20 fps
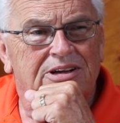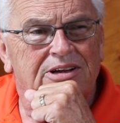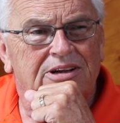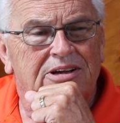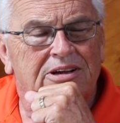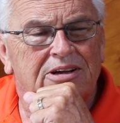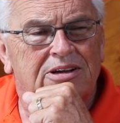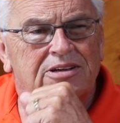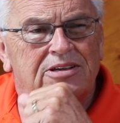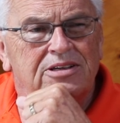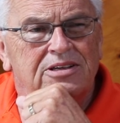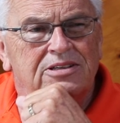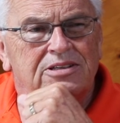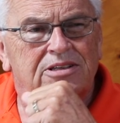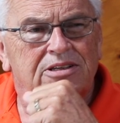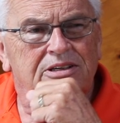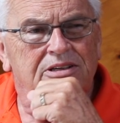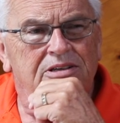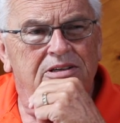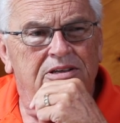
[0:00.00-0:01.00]
I'm going to say
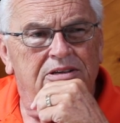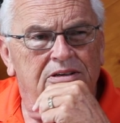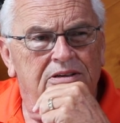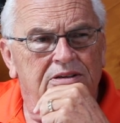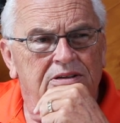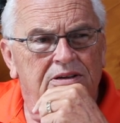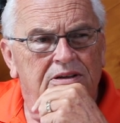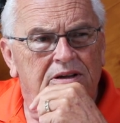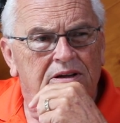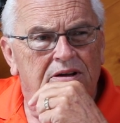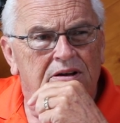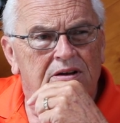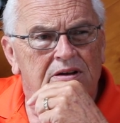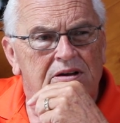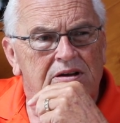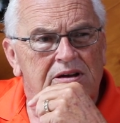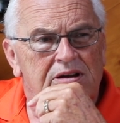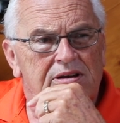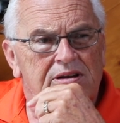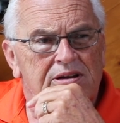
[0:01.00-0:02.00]
thank you
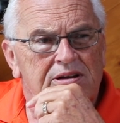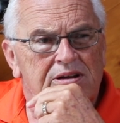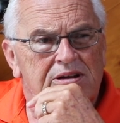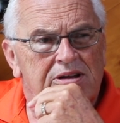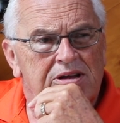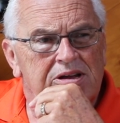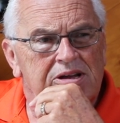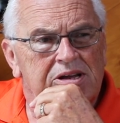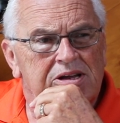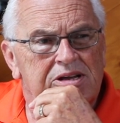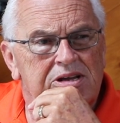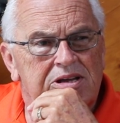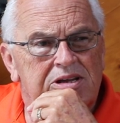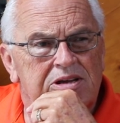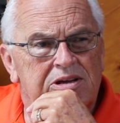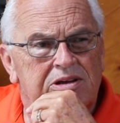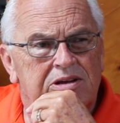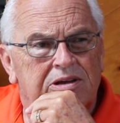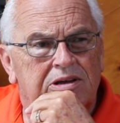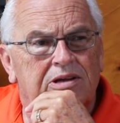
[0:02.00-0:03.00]
to this
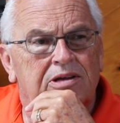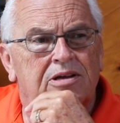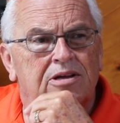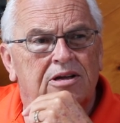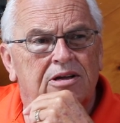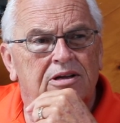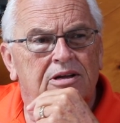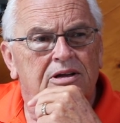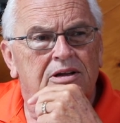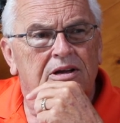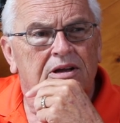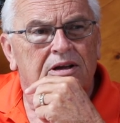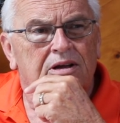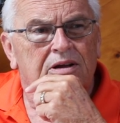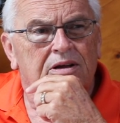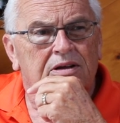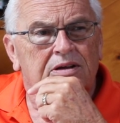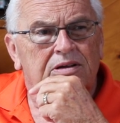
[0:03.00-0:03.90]
point. We may